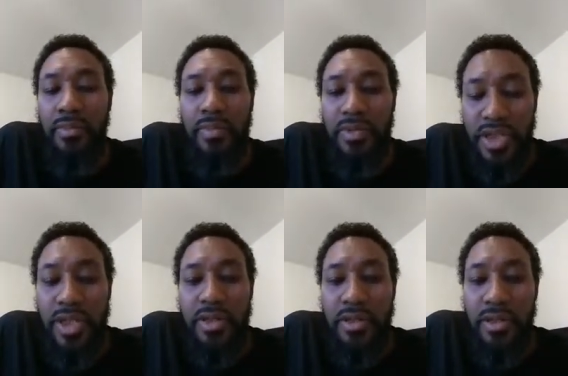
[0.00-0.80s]

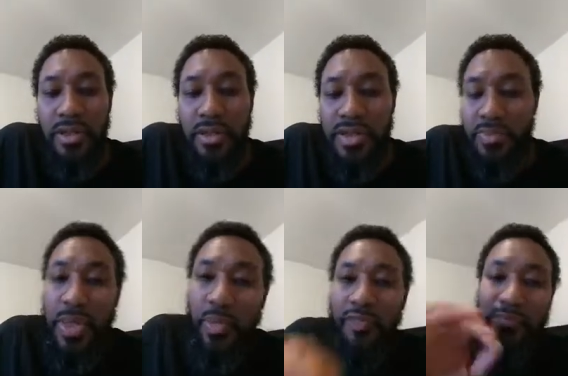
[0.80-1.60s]
See,
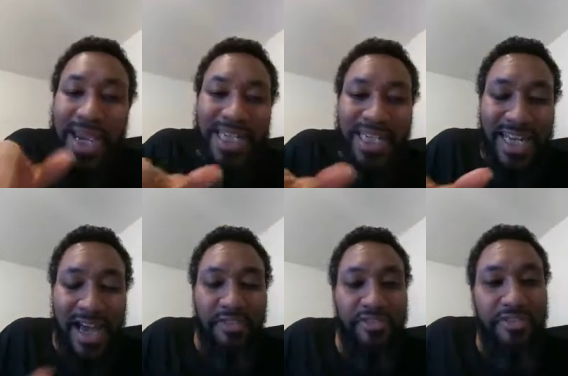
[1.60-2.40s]
people mix
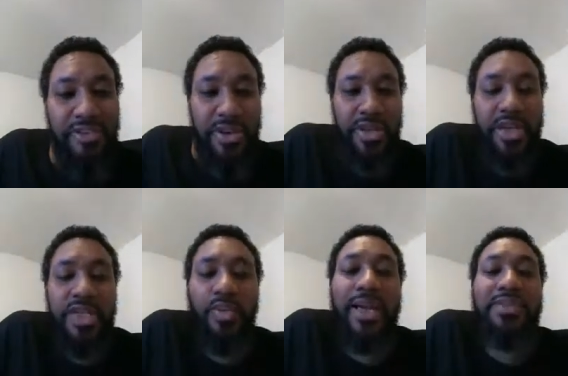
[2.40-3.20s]
stuff
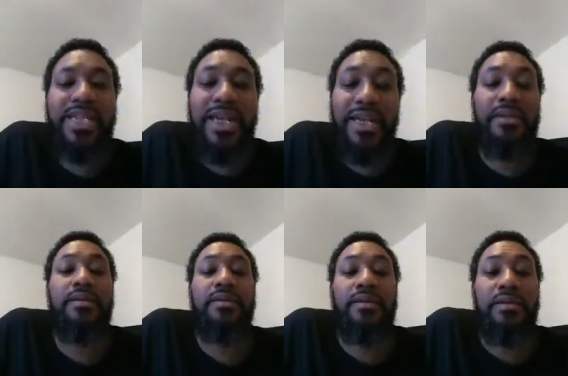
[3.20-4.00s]
is what I'm saying.
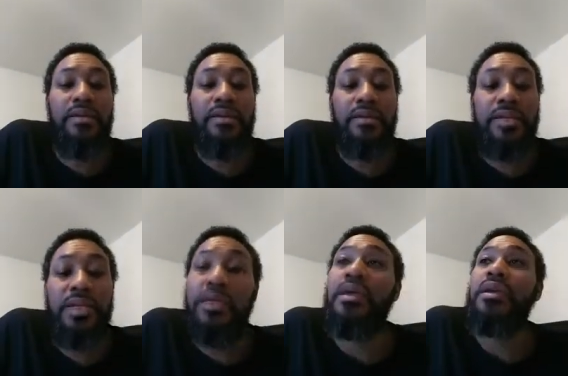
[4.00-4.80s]

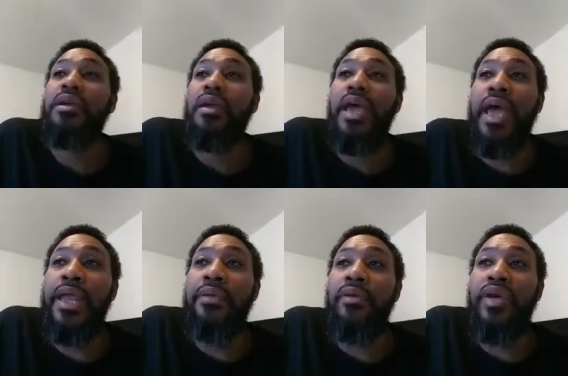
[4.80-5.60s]
See,
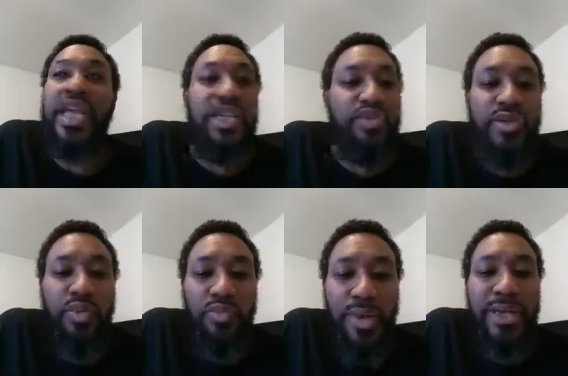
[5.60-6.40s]
and histories
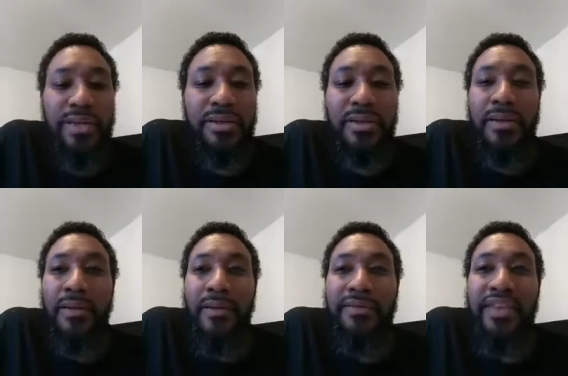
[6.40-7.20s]
were written
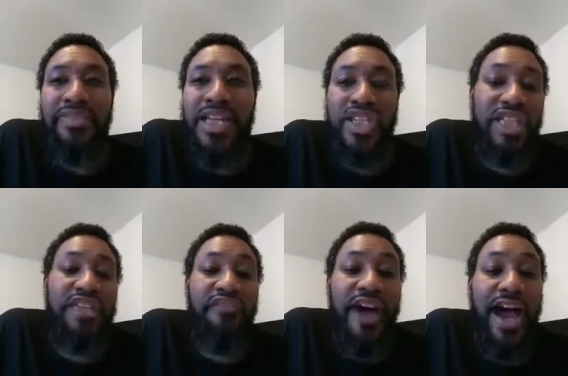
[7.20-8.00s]
that's
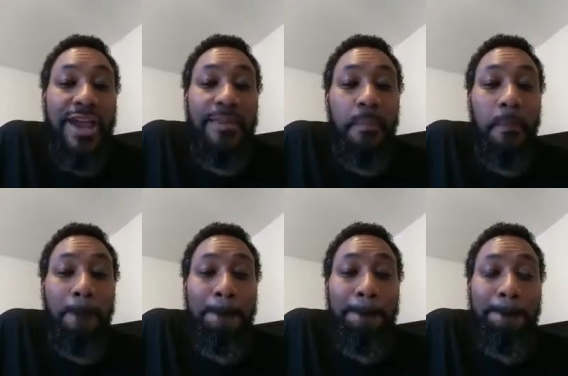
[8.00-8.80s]
justified.
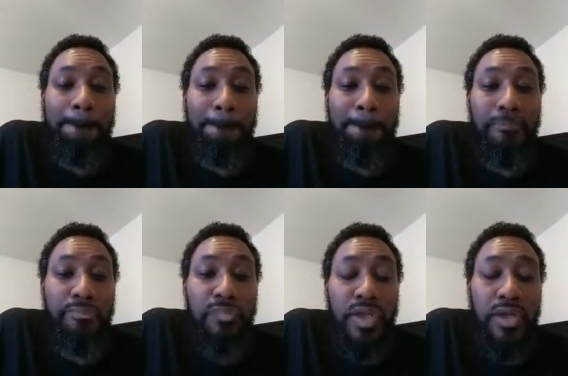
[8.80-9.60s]

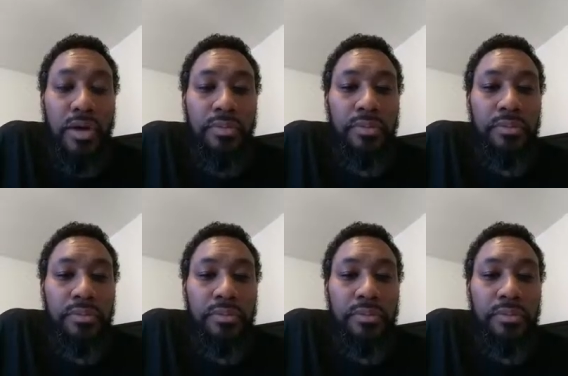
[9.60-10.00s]
You know,